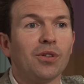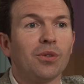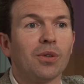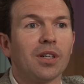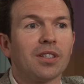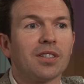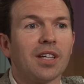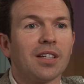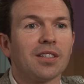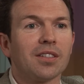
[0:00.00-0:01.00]
you a
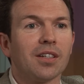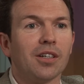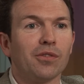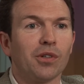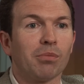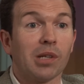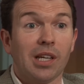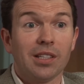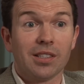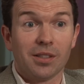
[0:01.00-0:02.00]
sense of your
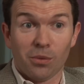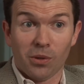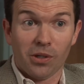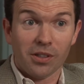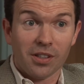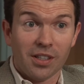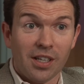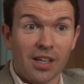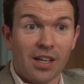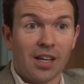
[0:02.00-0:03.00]
place in the world,
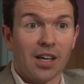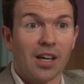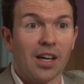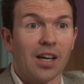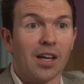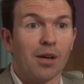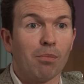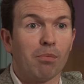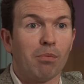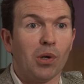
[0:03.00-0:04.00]

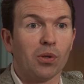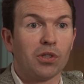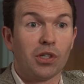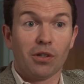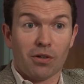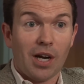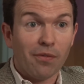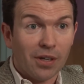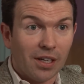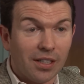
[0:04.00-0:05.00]
both
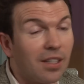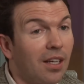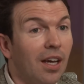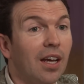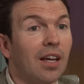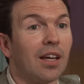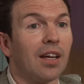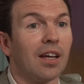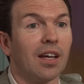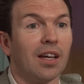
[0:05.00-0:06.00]
geographically today
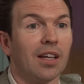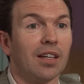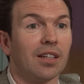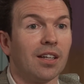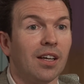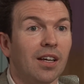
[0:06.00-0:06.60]
and